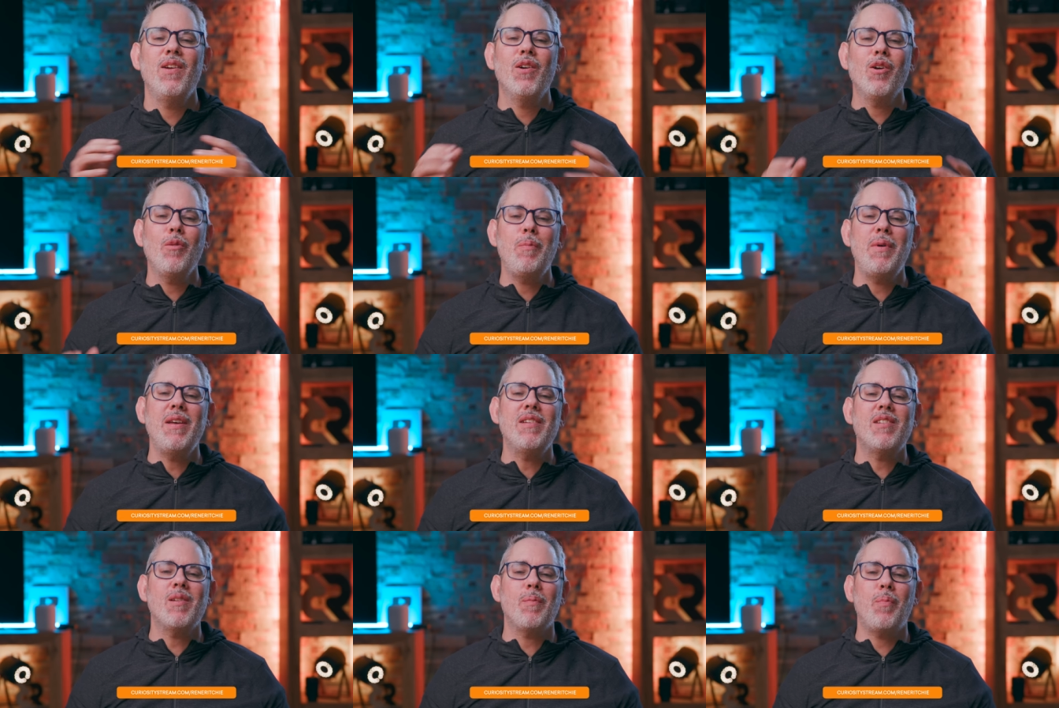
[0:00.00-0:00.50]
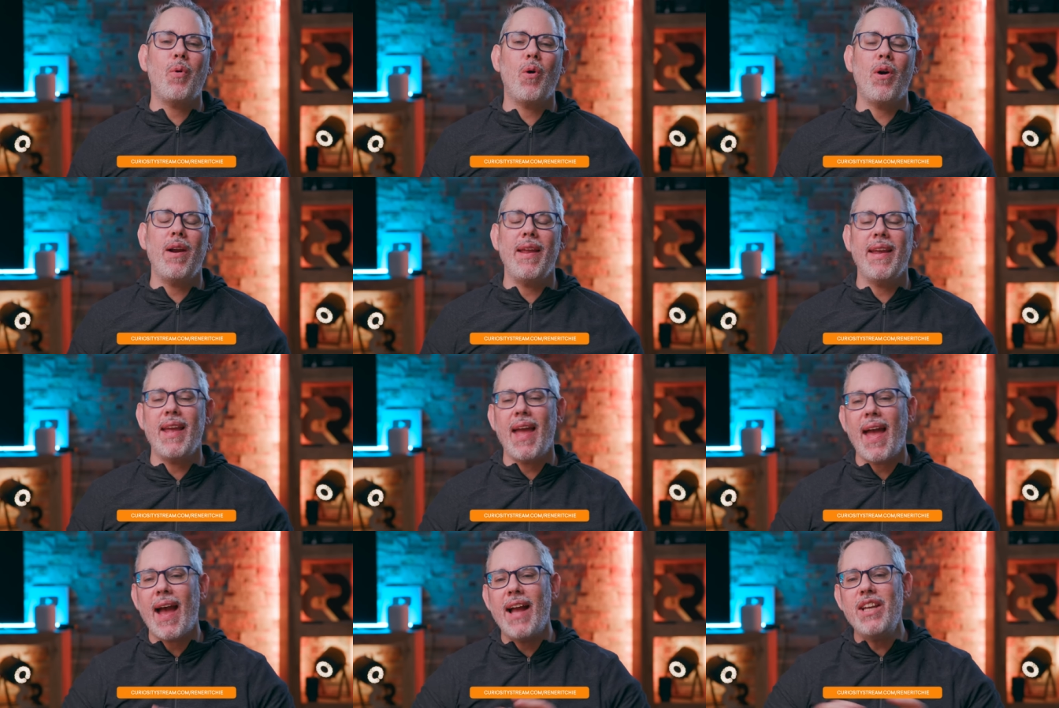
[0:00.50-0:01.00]
you'll be
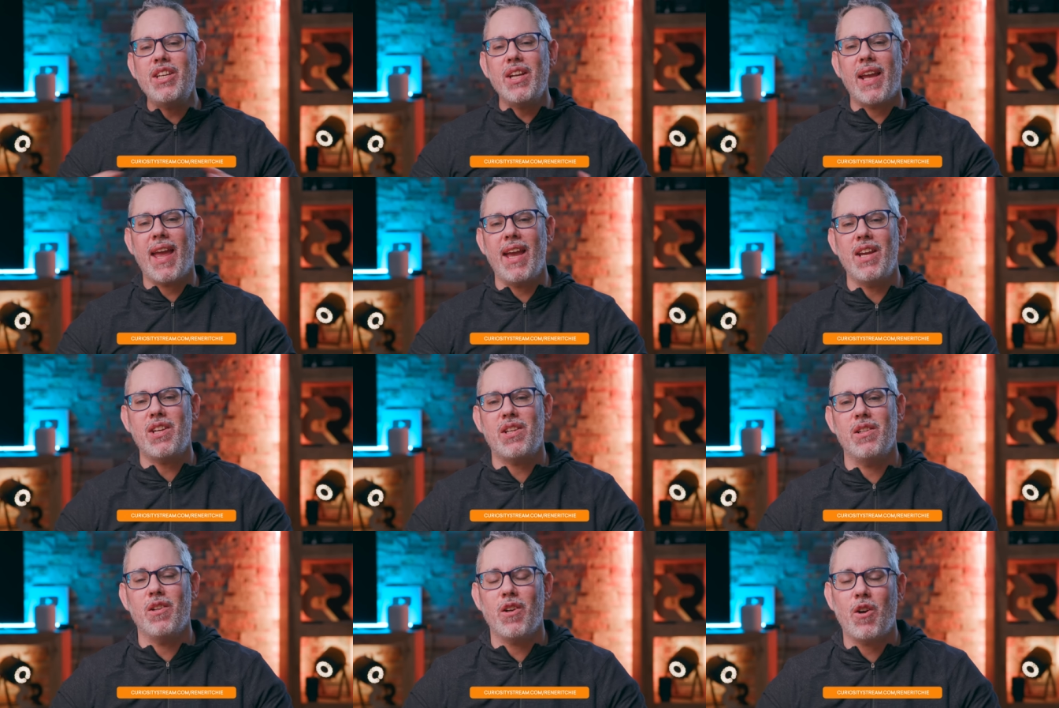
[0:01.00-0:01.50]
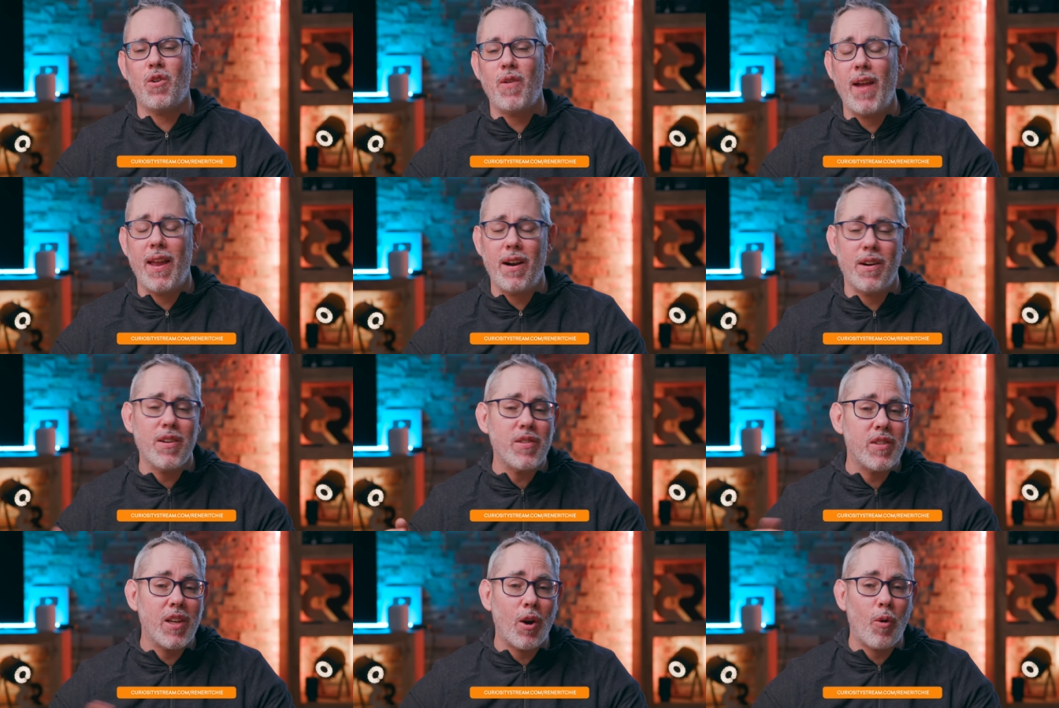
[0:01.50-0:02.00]
supporting educational
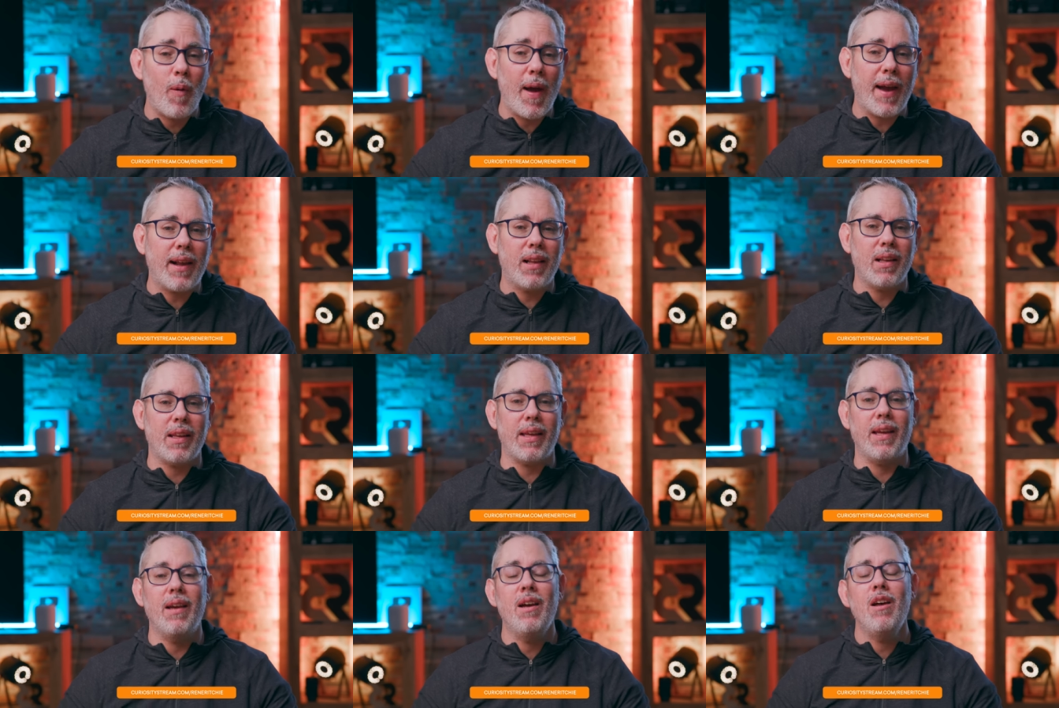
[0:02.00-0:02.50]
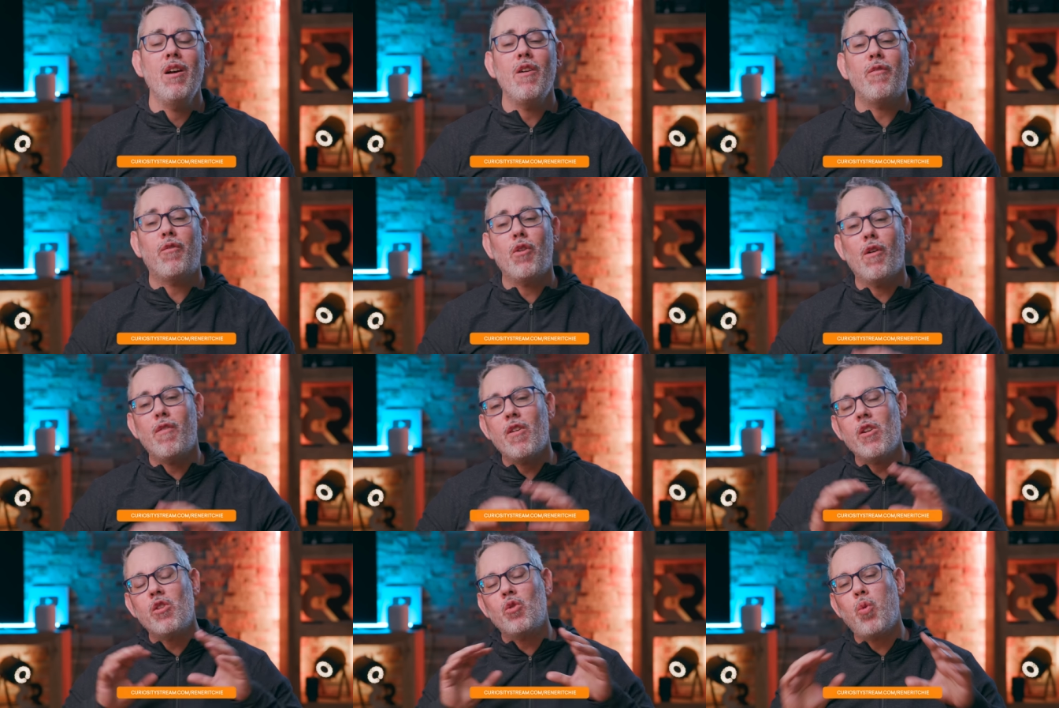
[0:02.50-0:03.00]
creators directly
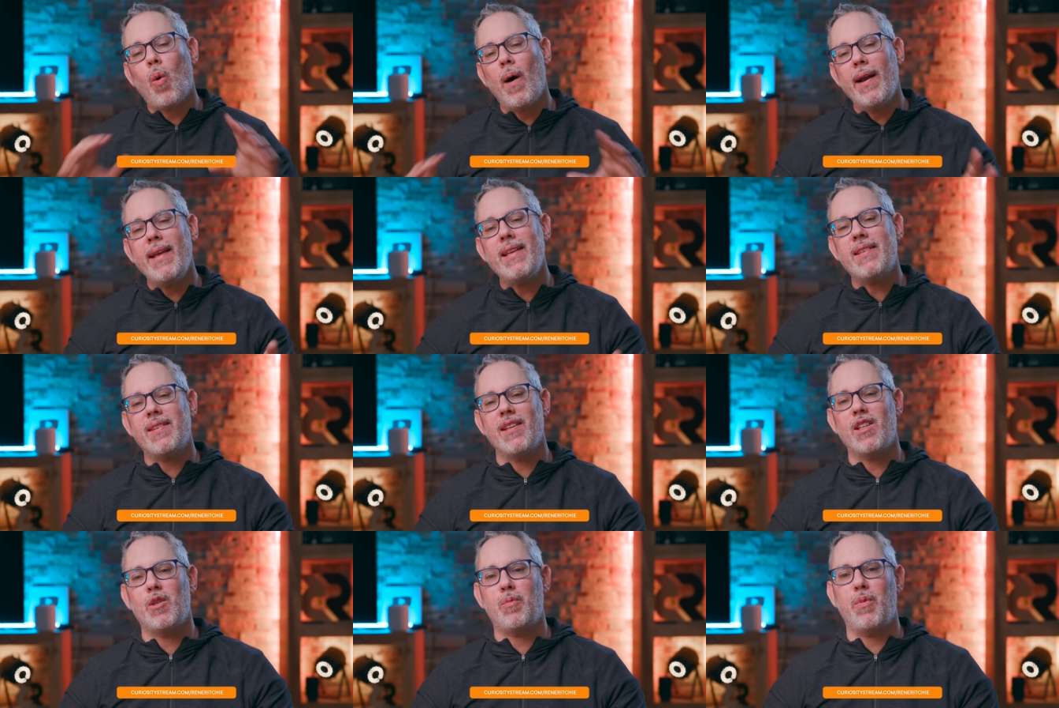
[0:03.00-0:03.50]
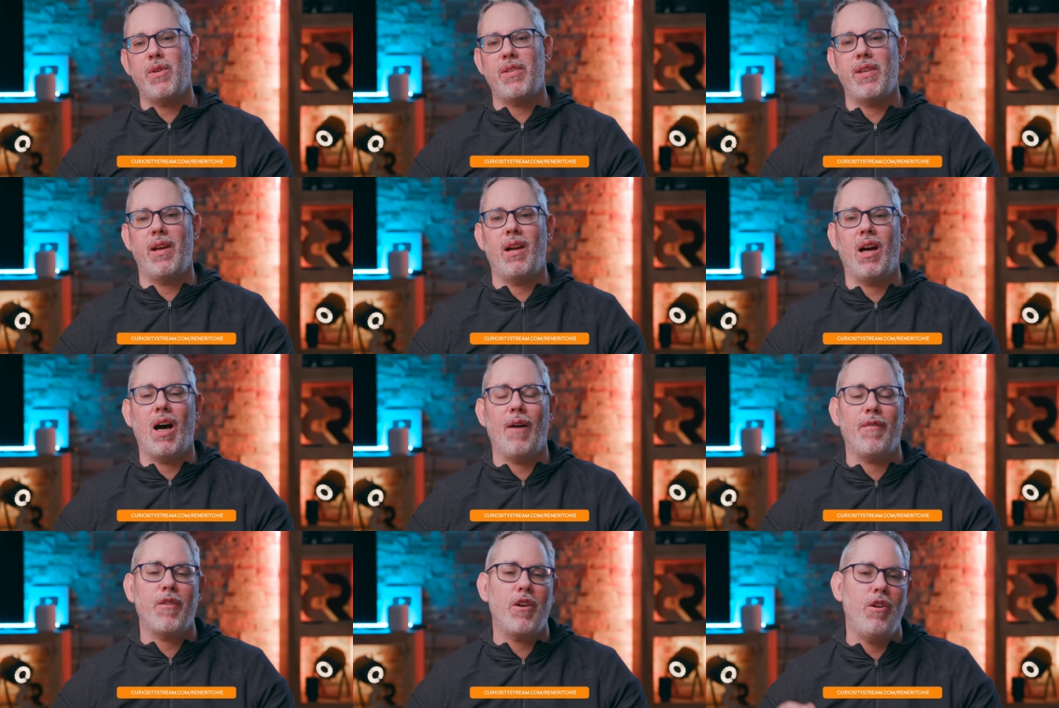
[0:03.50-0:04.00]
for over
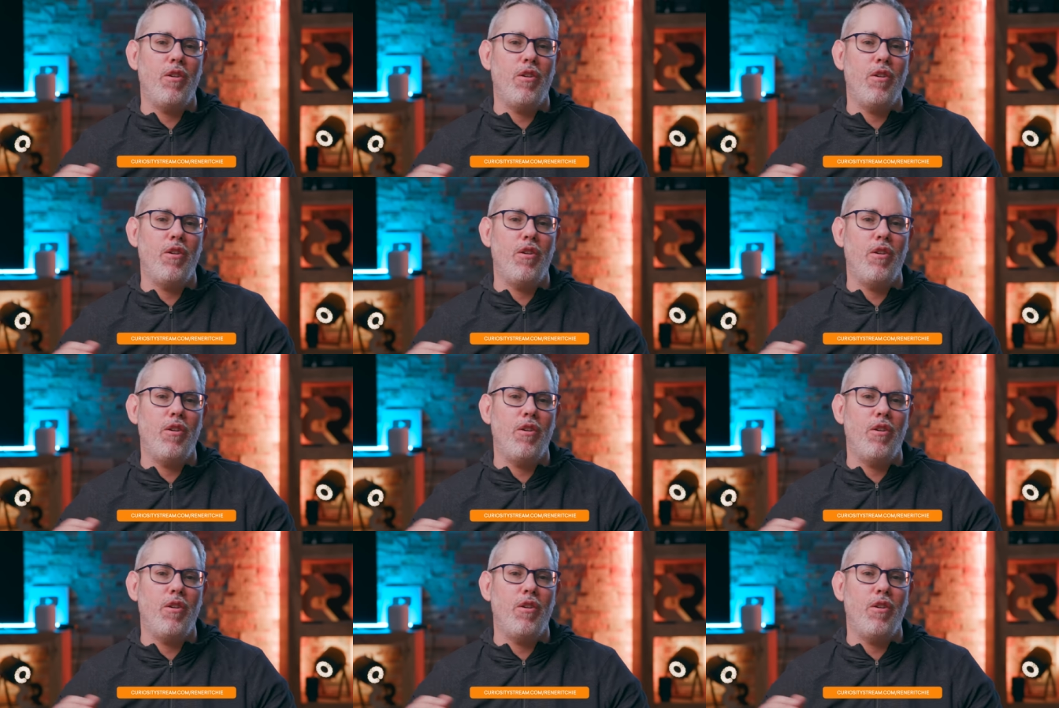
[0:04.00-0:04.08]
26% off